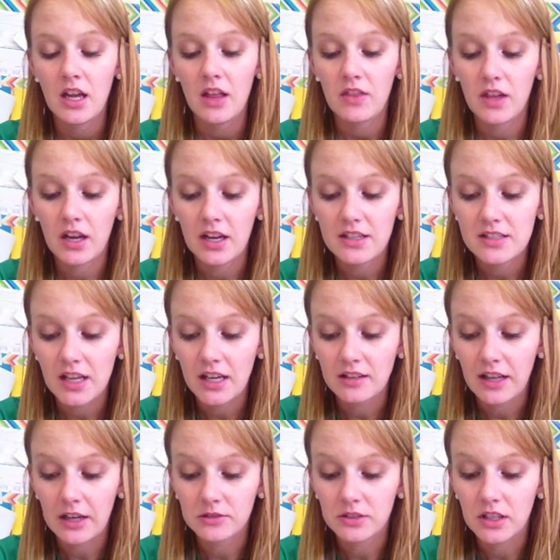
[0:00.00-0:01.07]
Then I sigh
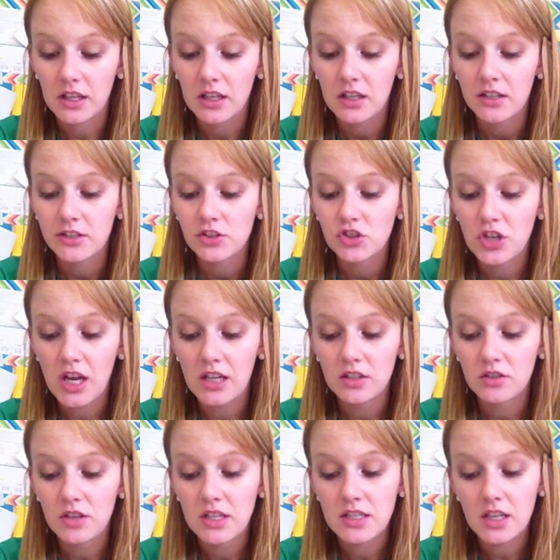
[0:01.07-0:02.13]
loudly. Jed,
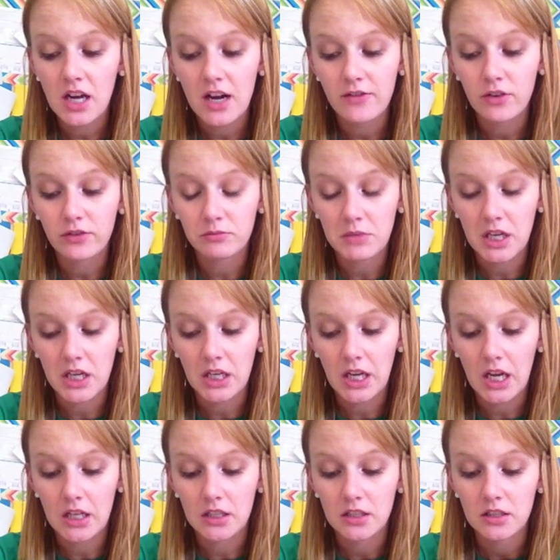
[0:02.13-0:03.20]
you need to cover for me
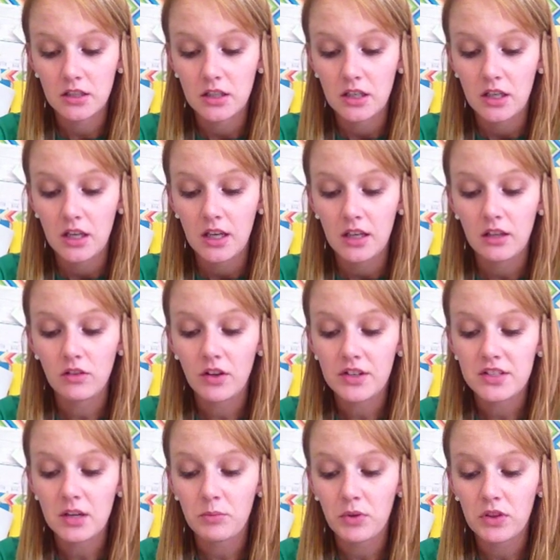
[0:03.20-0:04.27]
again. He
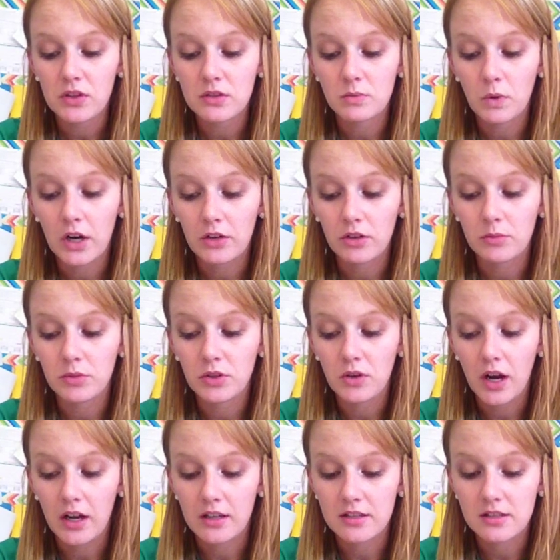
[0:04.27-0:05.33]
looks up with those watery blue
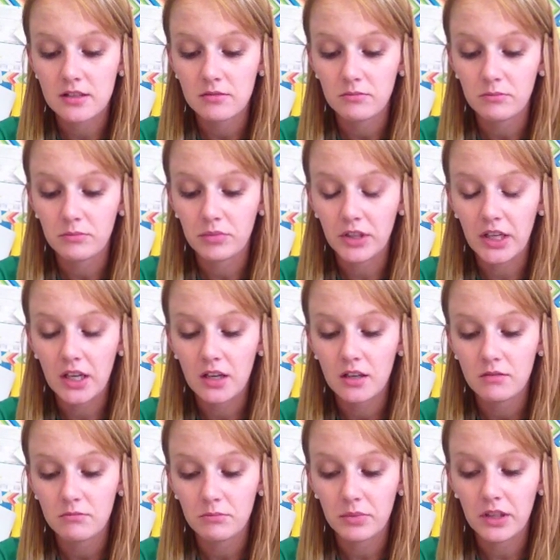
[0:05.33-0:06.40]
eyes. Blink,
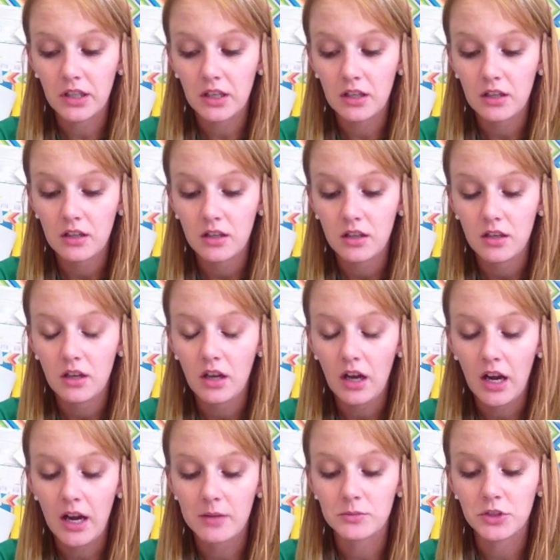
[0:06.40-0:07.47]
blink.
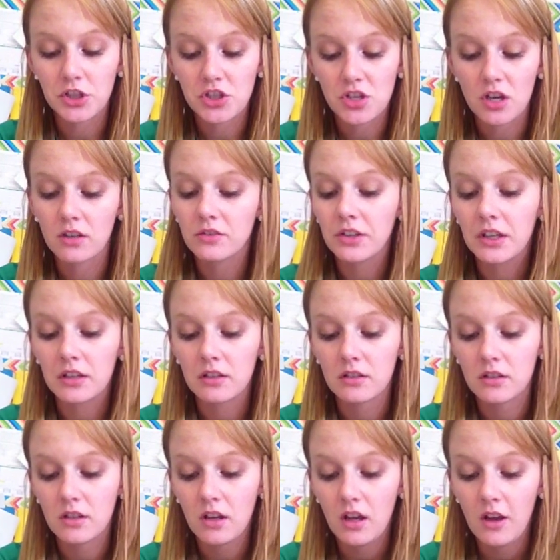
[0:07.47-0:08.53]
I'm reshelving.
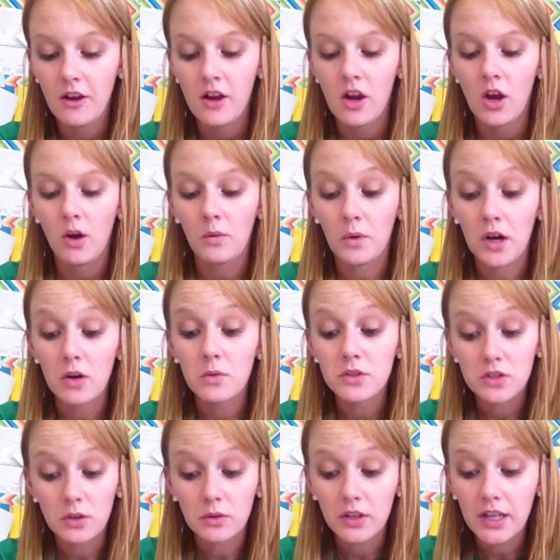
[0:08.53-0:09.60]
Well, we're
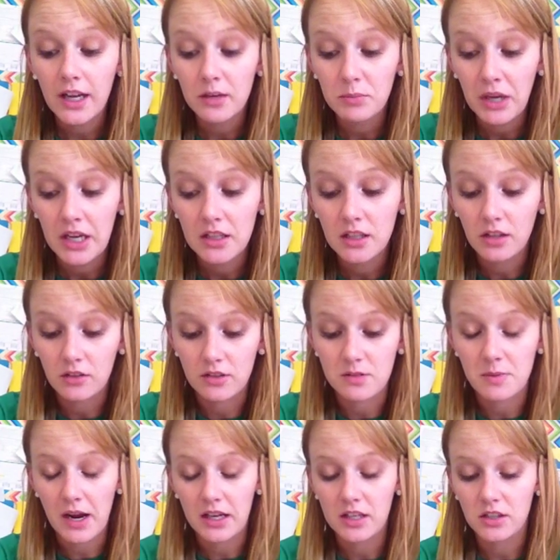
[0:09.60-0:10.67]
totally out of painkillers
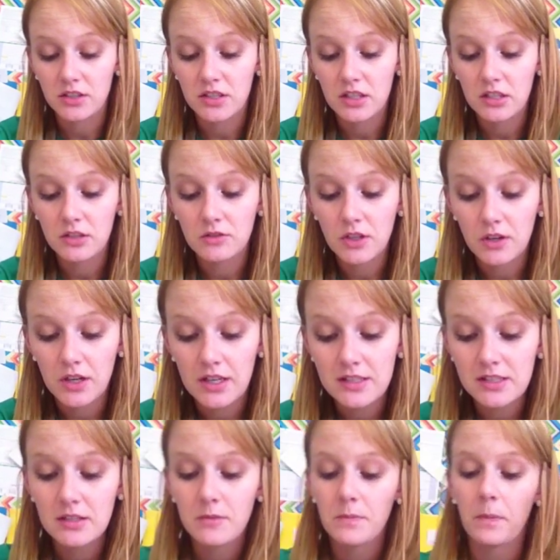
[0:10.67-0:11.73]
back here, didn't you
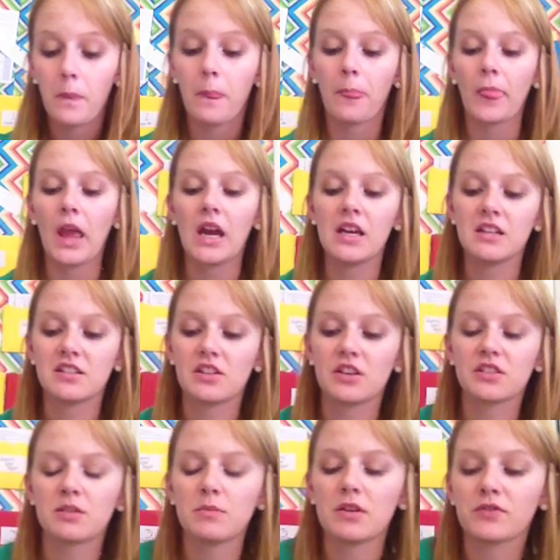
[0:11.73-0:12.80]
notice? He
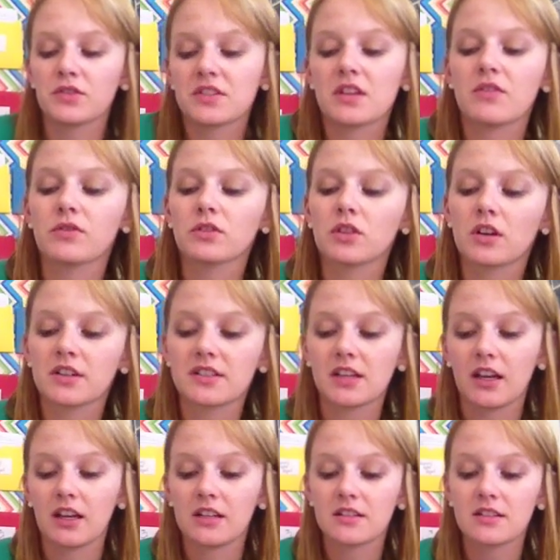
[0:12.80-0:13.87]
stares at me for several long
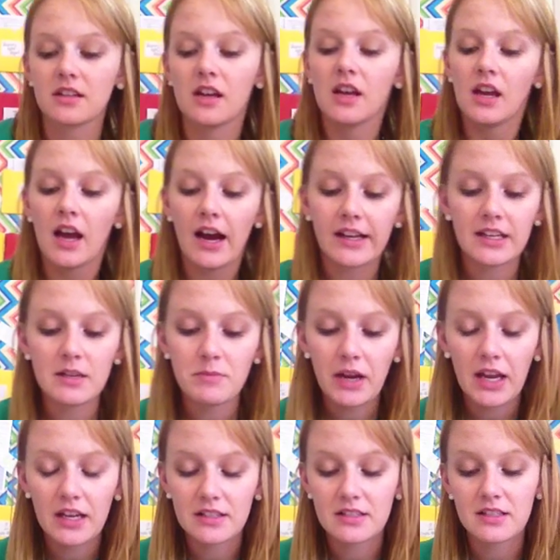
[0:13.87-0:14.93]
seconds. I keep my
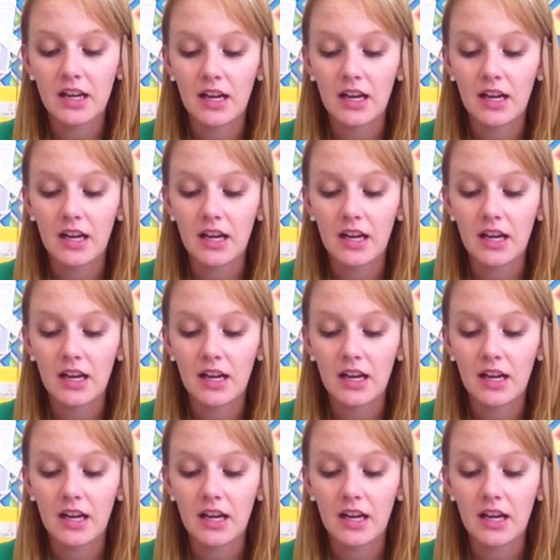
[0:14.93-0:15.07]
hands